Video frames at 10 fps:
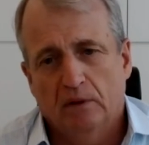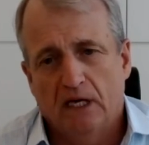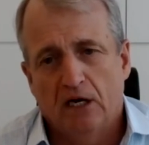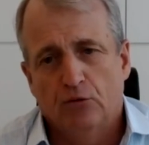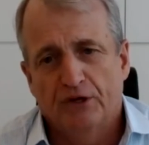
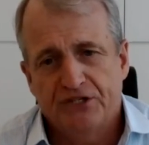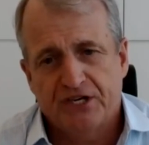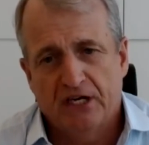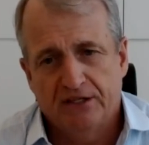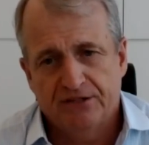
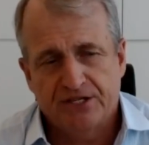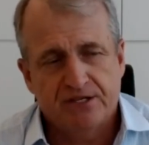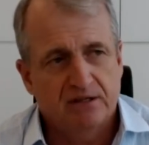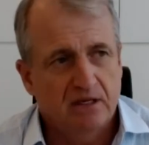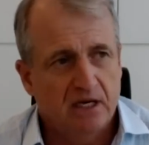
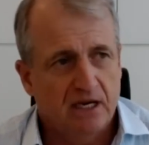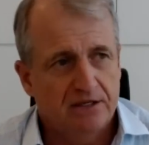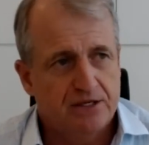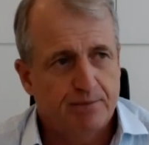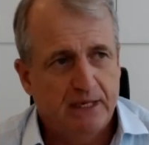returns
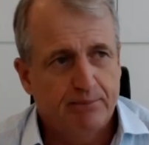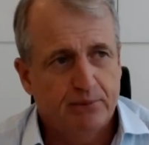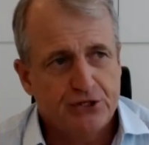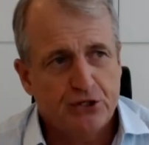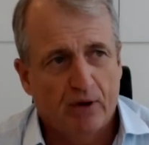to
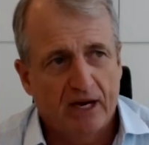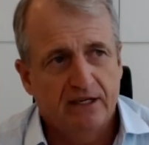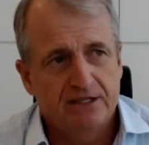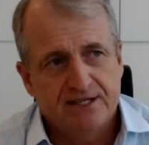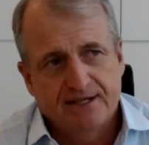people's
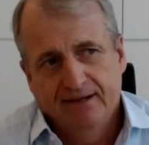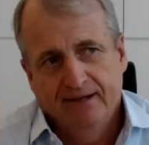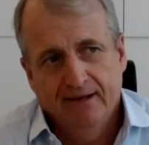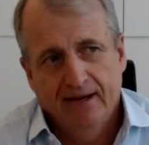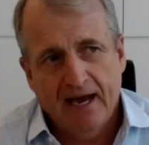screens
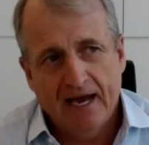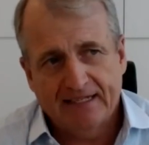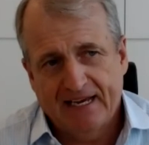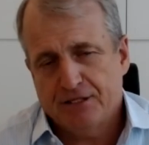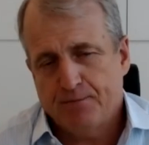
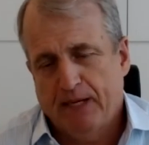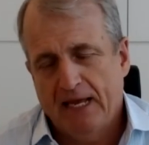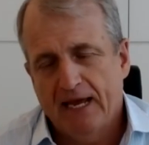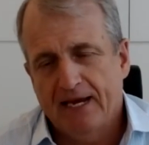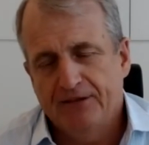and gets
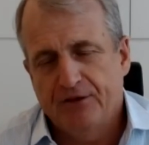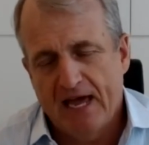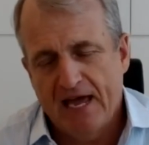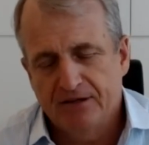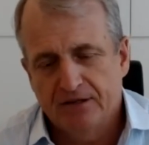played,
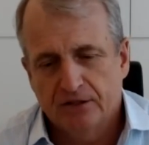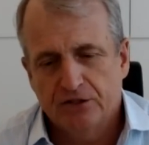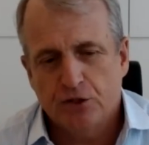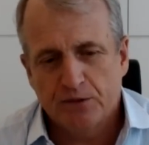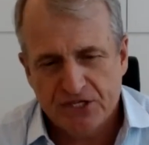then
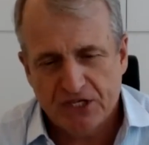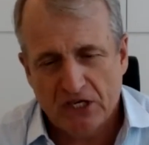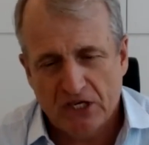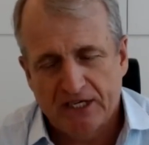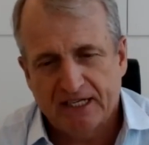to a
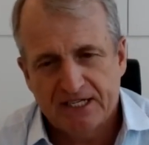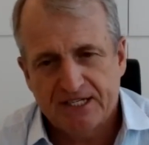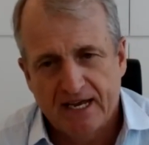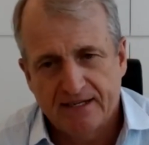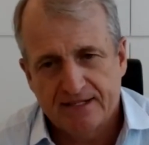certain
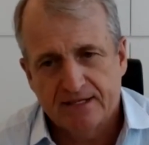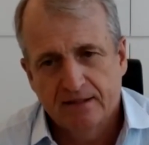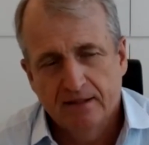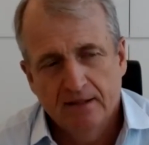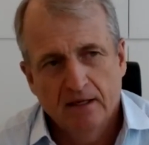extent,
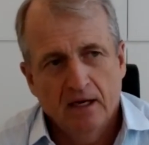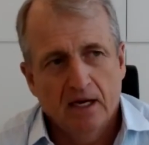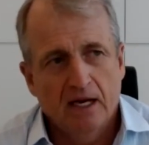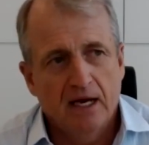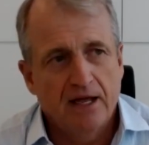
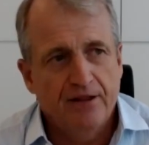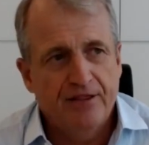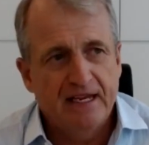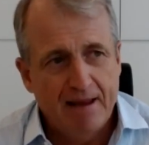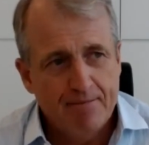
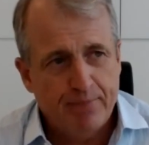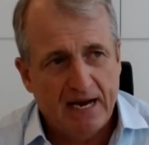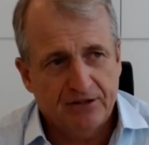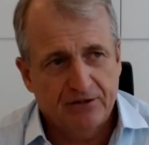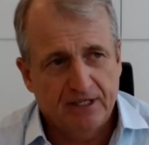
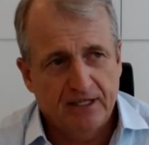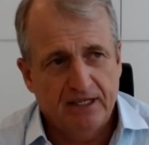the